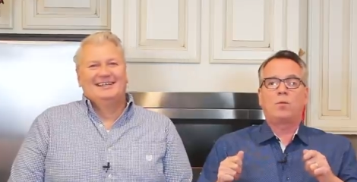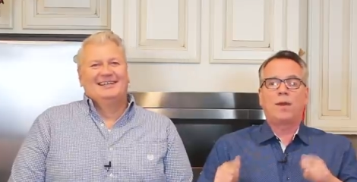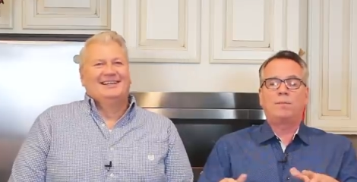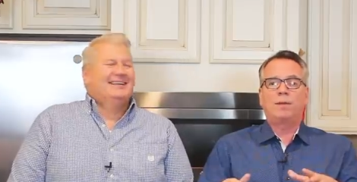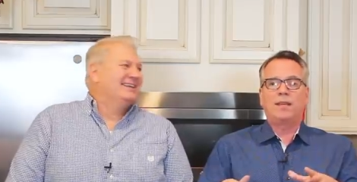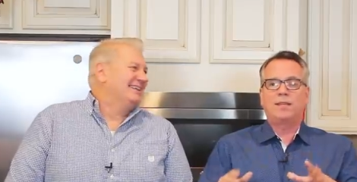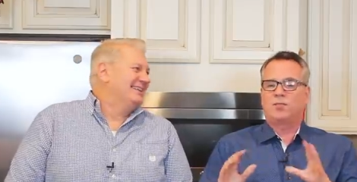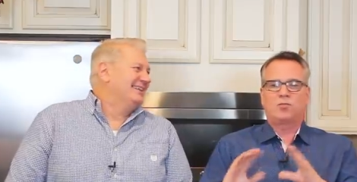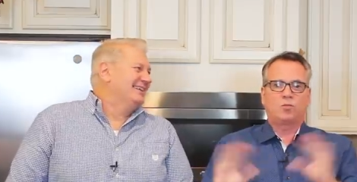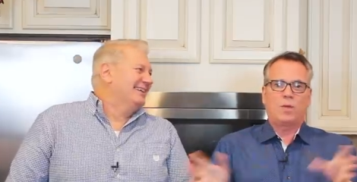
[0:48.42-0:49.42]
Speaker 1: red beans,
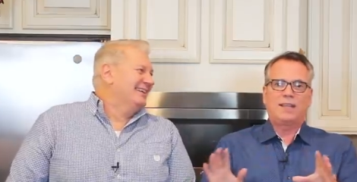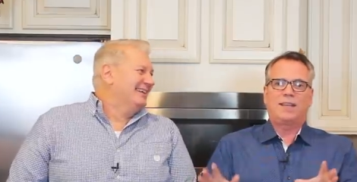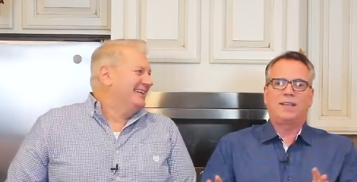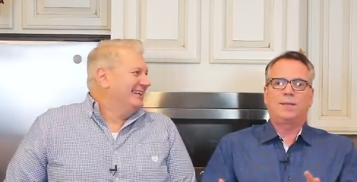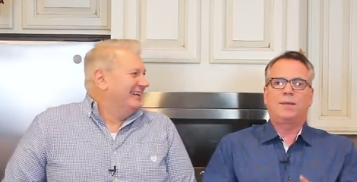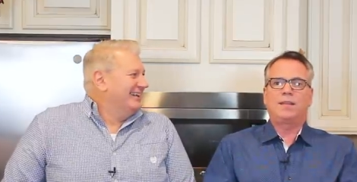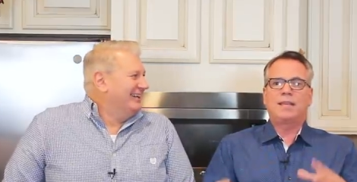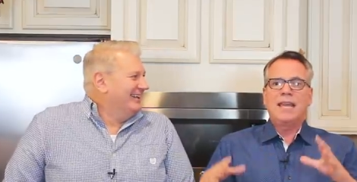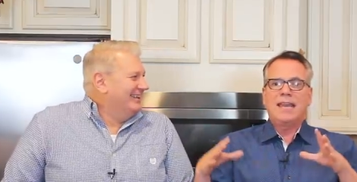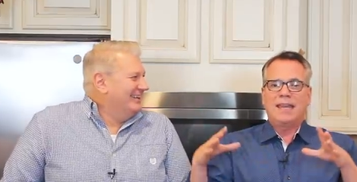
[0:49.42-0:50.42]
just red kidney beans,
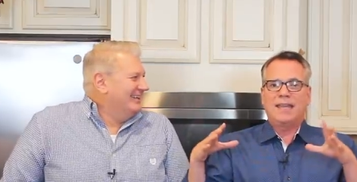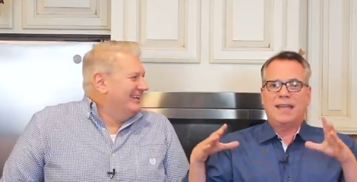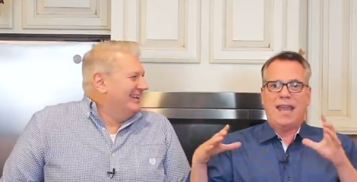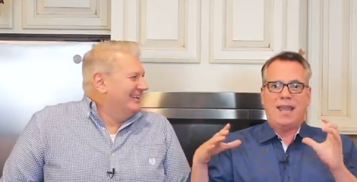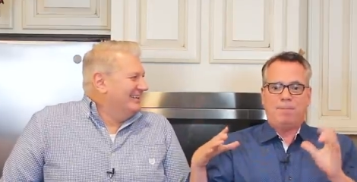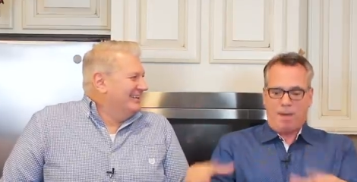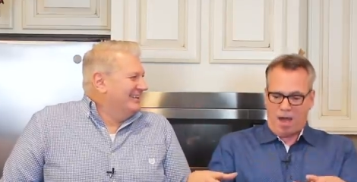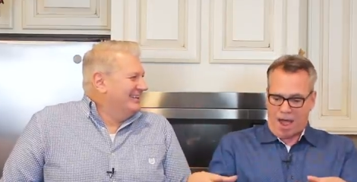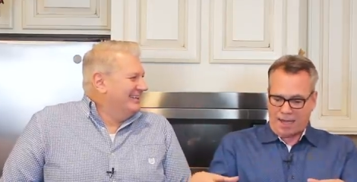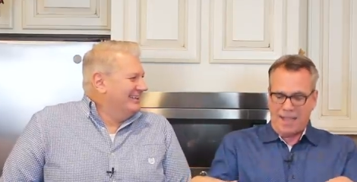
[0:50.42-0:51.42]
in a
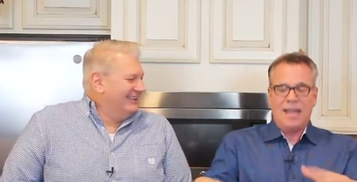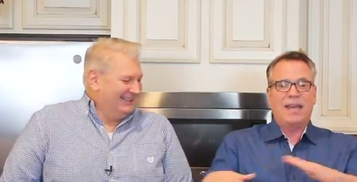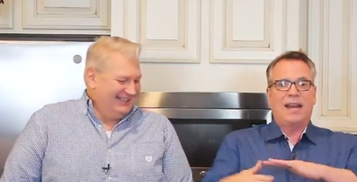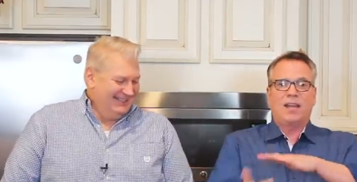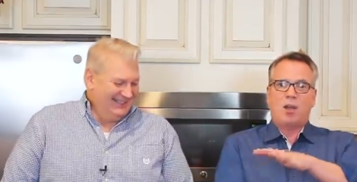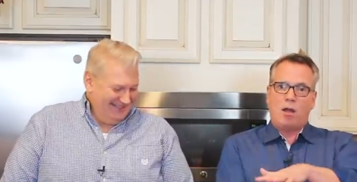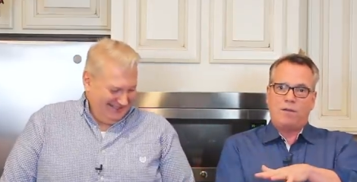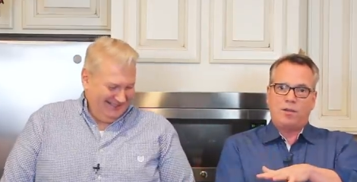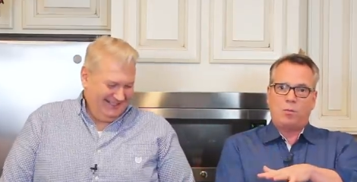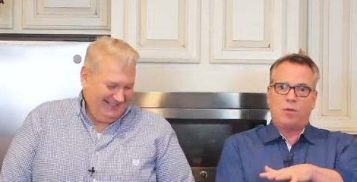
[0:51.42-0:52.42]
pot, and I
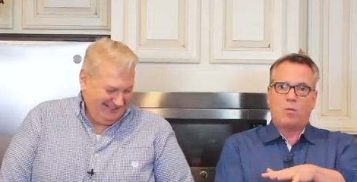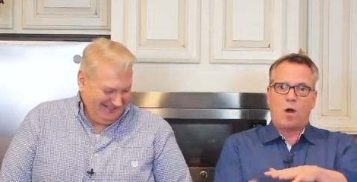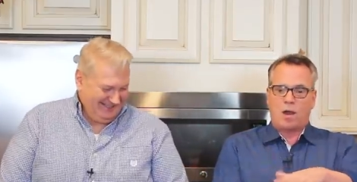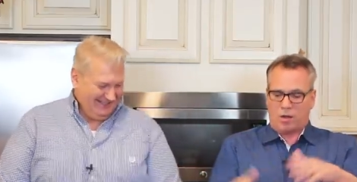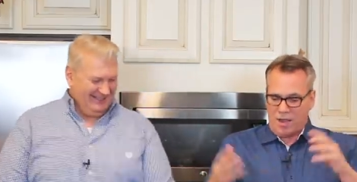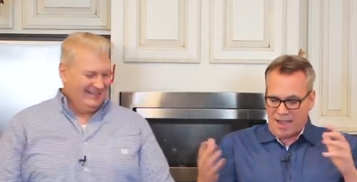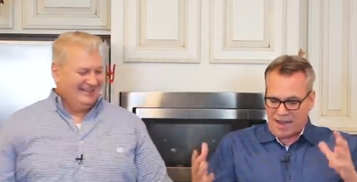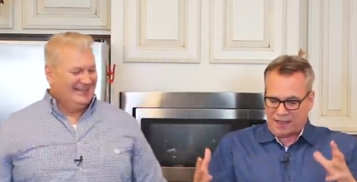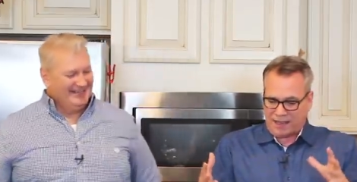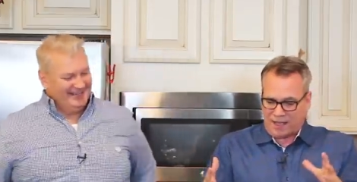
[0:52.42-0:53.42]
covered it with water
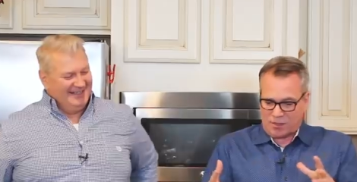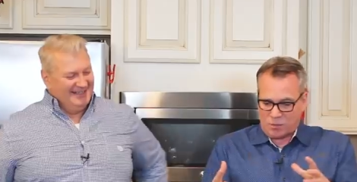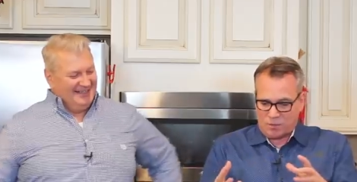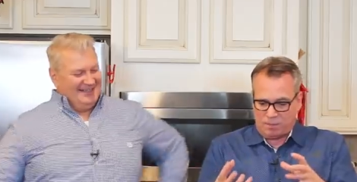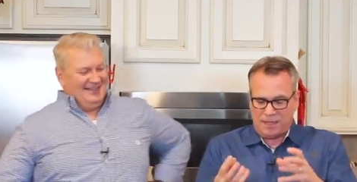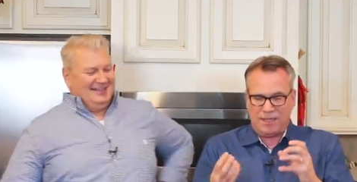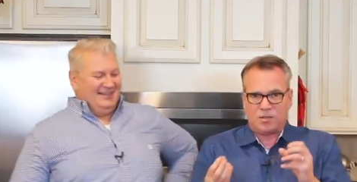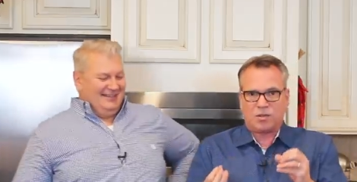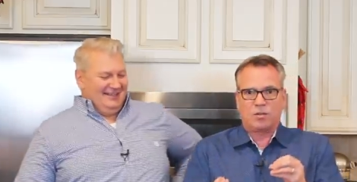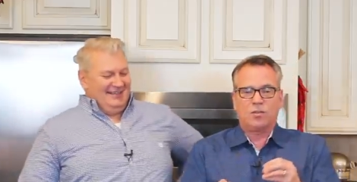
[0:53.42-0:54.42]
and let those beans
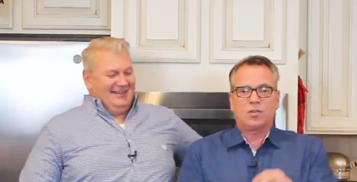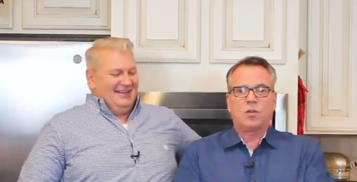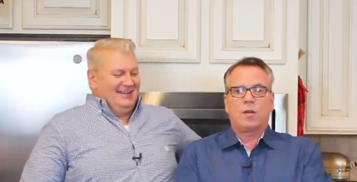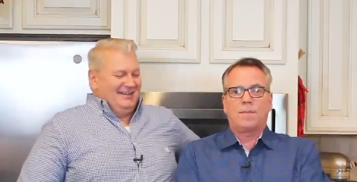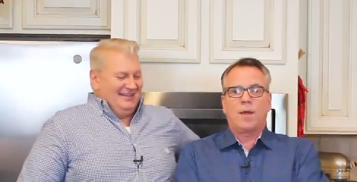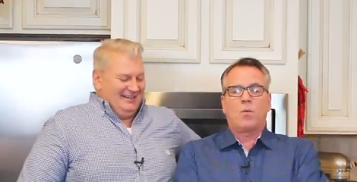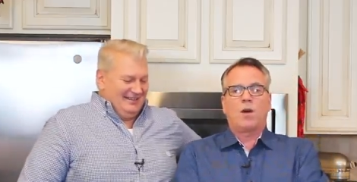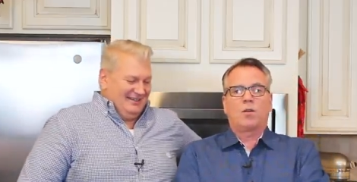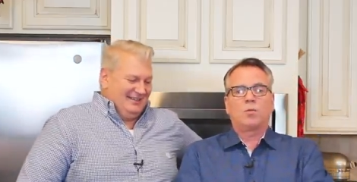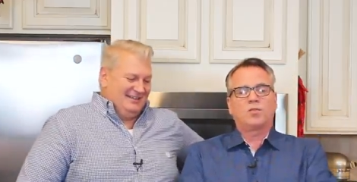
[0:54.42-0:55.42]
start to soak up that
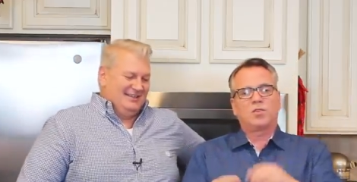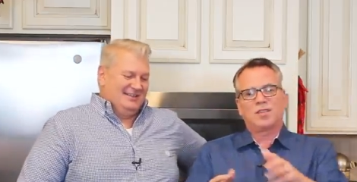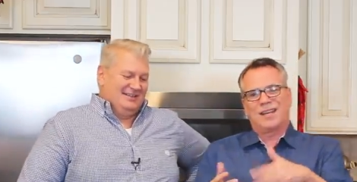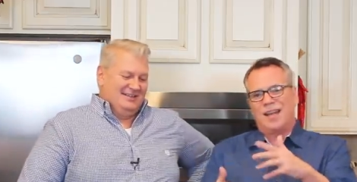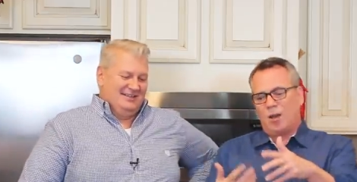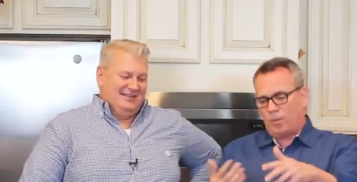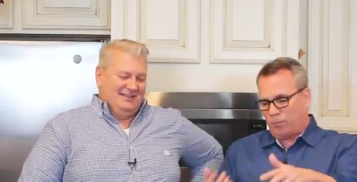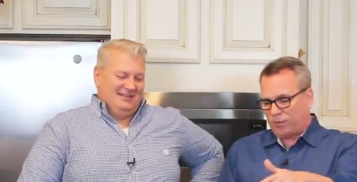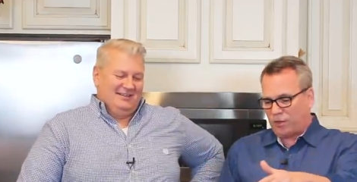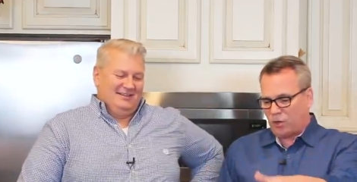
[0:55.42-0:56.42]
water, which is going to help
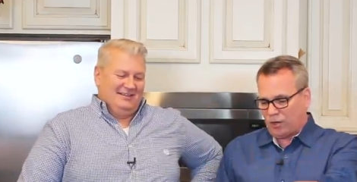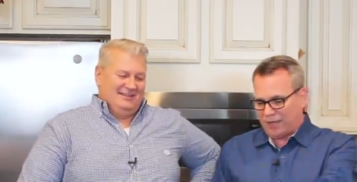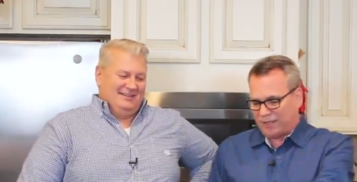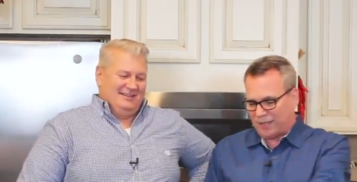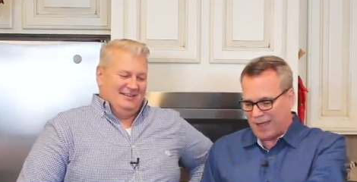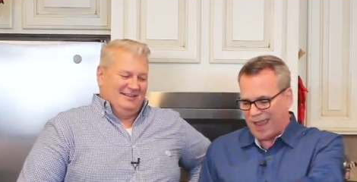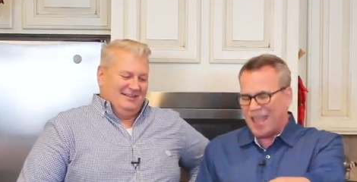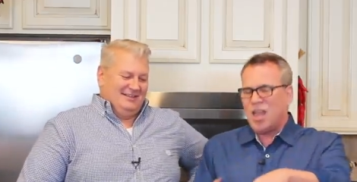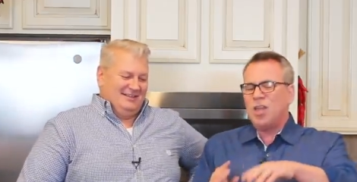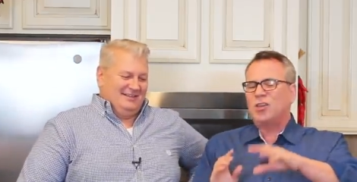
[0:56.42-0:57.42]
with the cooking today.
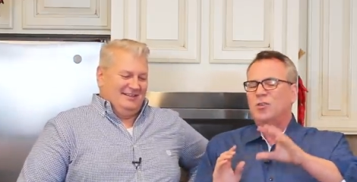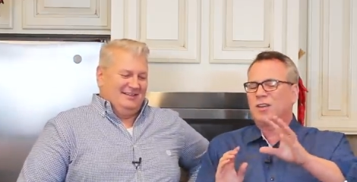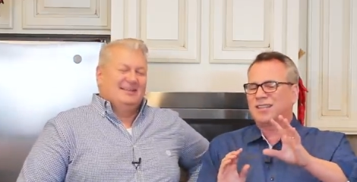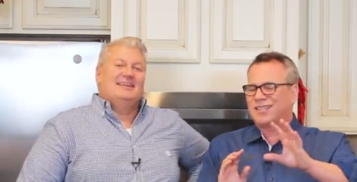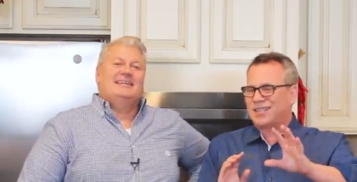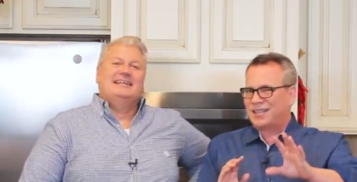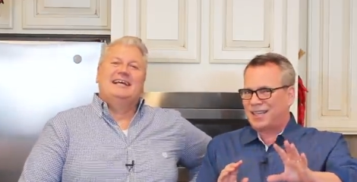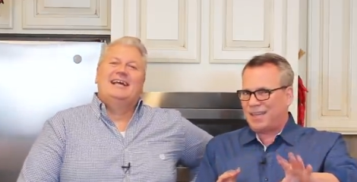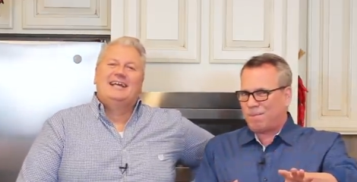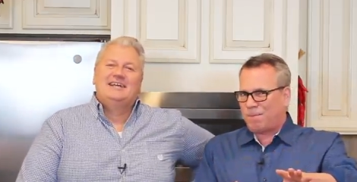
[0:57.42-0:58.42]
You can
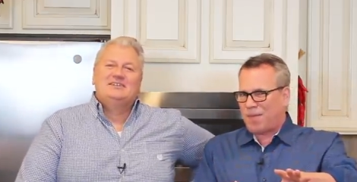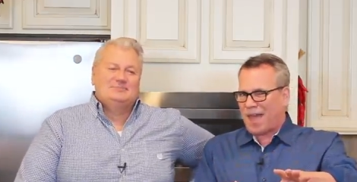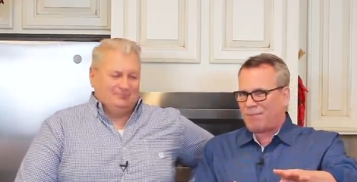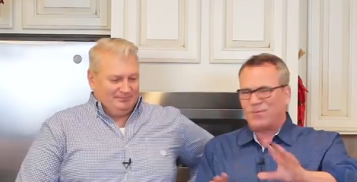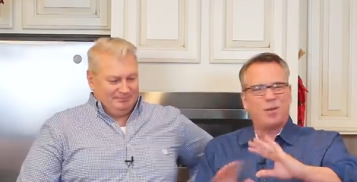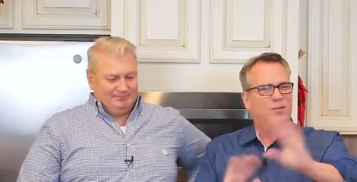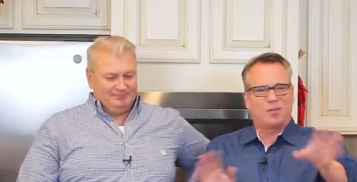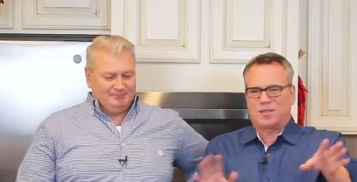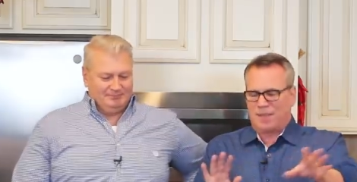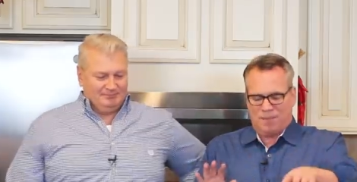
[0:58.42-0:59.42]
skip that. No,
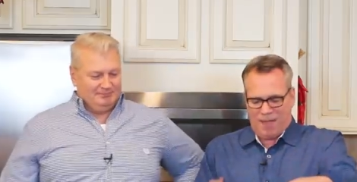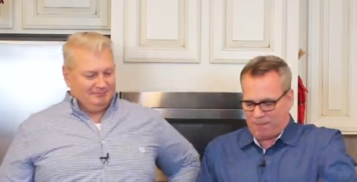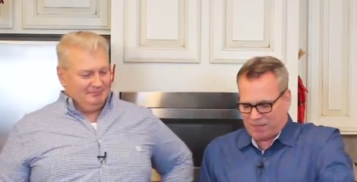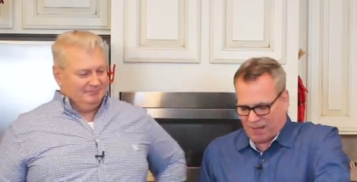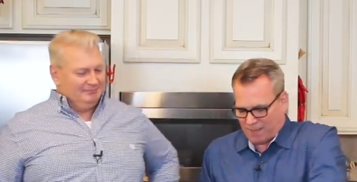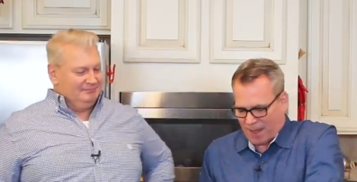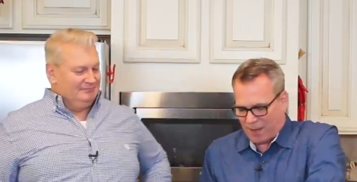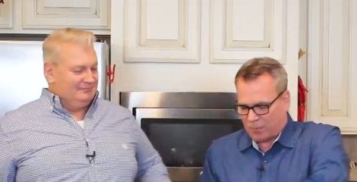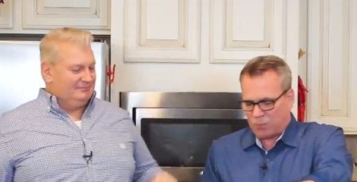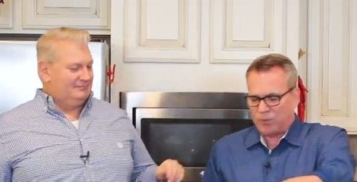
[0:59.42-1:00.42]
don't skip that sip. I
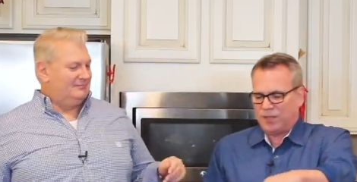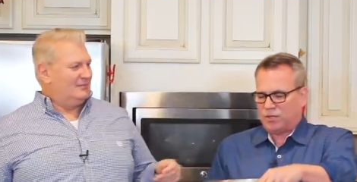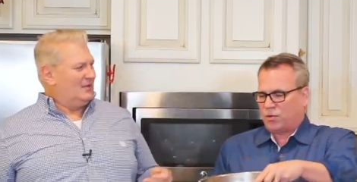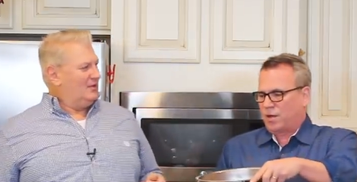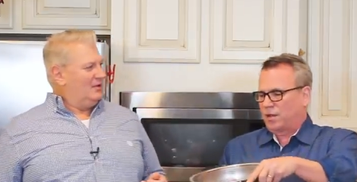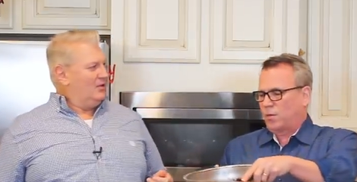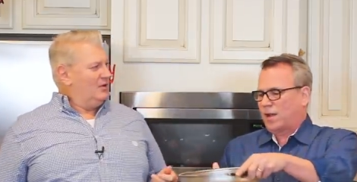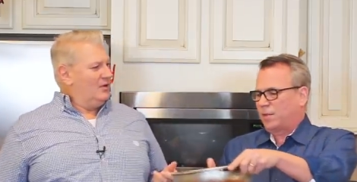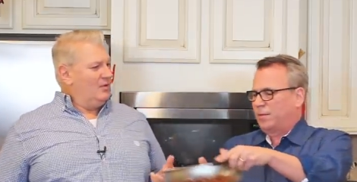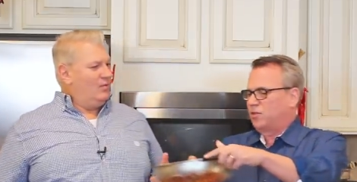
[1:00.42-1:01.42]
would really strongly
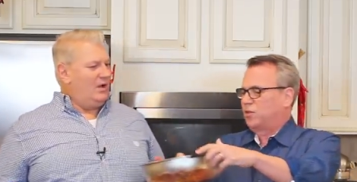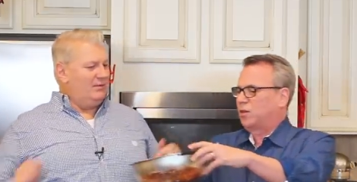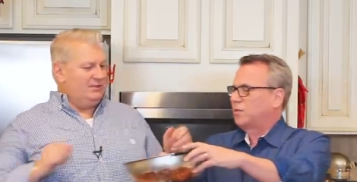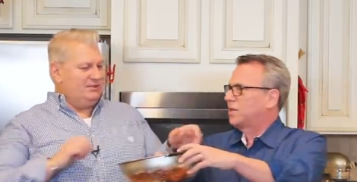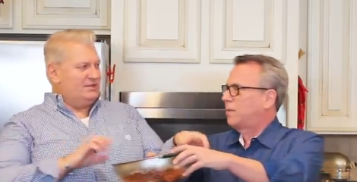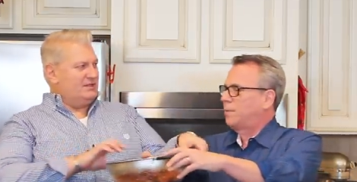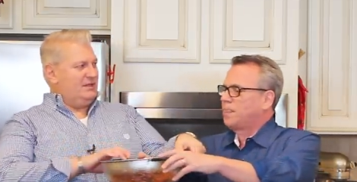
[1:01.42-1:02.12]
recommend that you don't skip it. Why would you